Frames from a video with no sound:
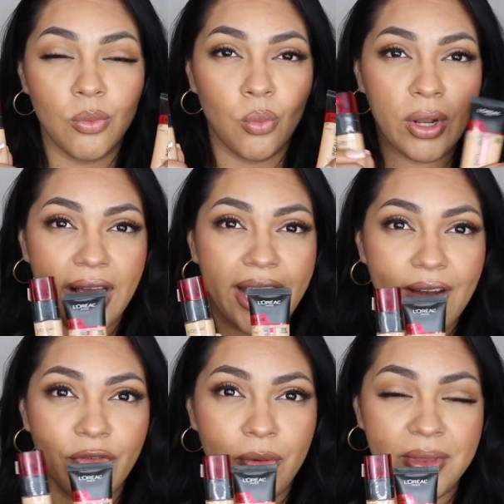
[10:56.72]
what I
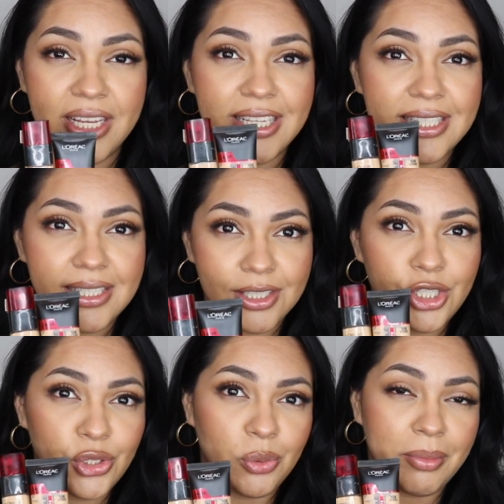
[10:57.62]
get from these
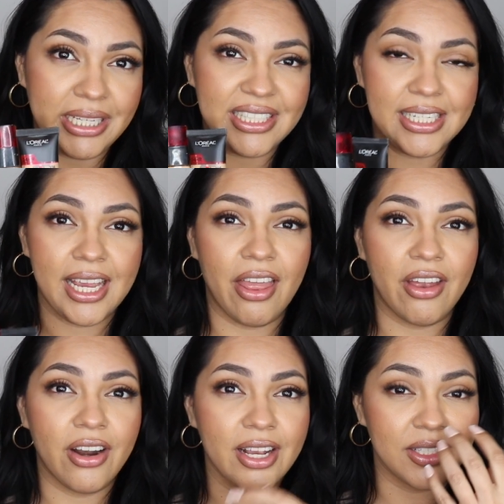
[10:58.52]
two mixed
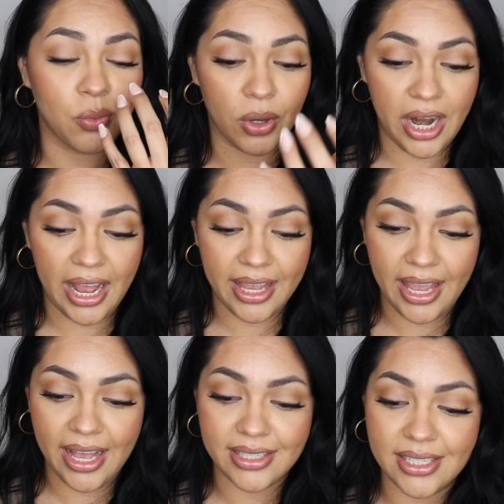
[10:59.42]
together is what I
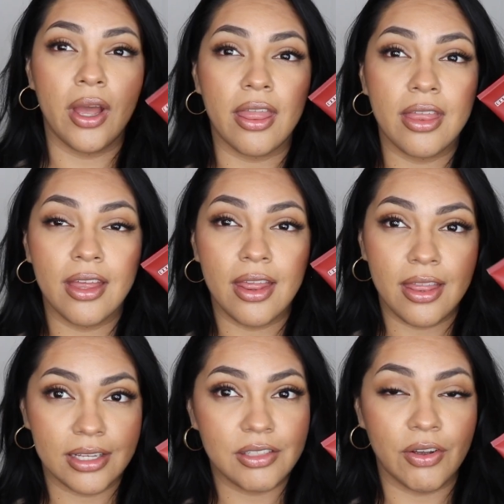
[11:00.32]
get with
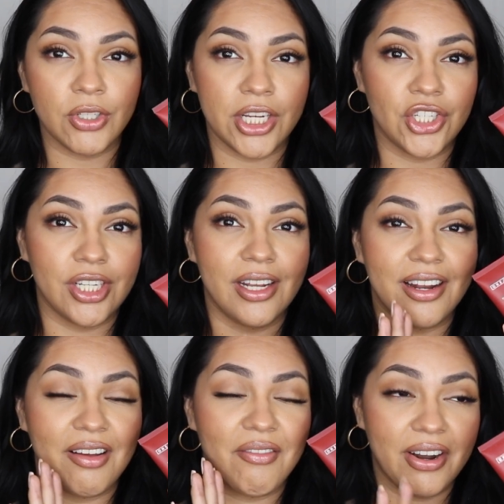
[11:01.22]
this foundation,
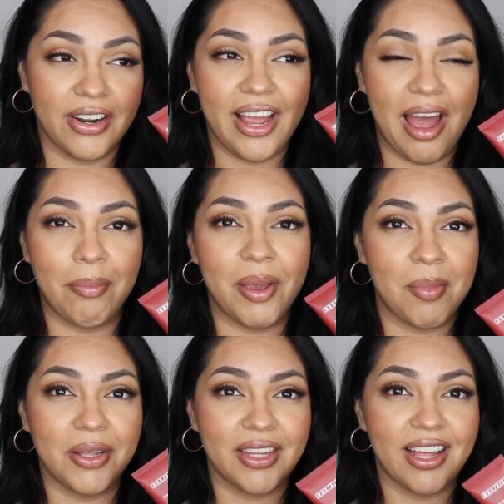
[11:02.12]
and I'm very happy
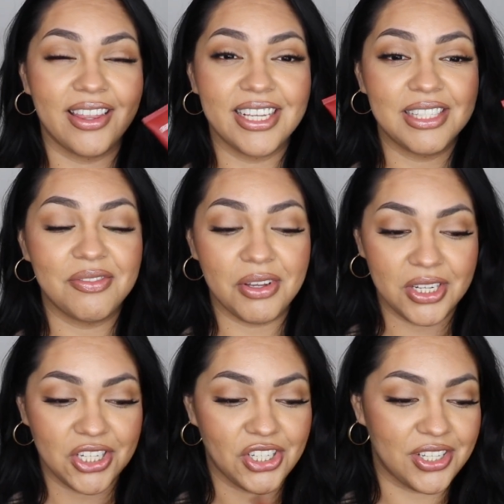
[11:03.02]
about that. This
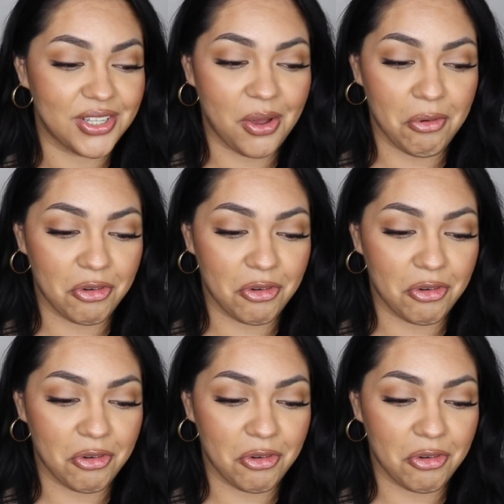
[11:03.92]
foundation is a go